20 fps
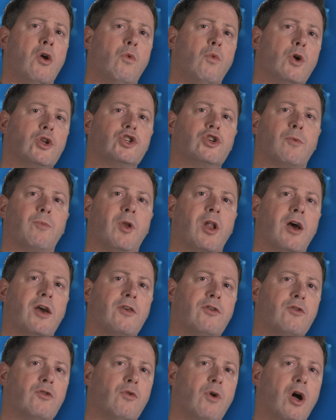which
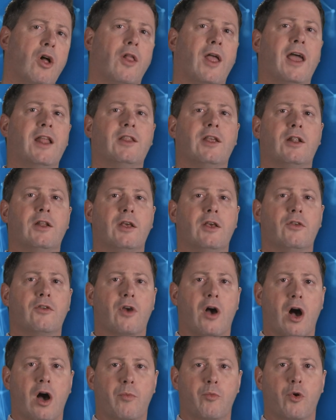applies to all
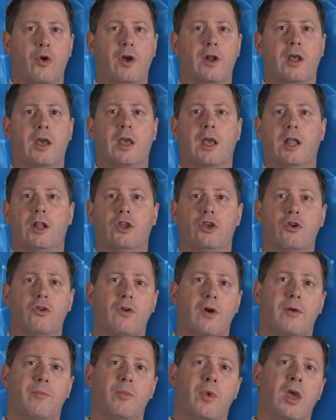entities operating in
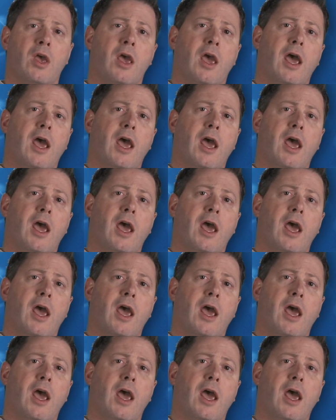Europe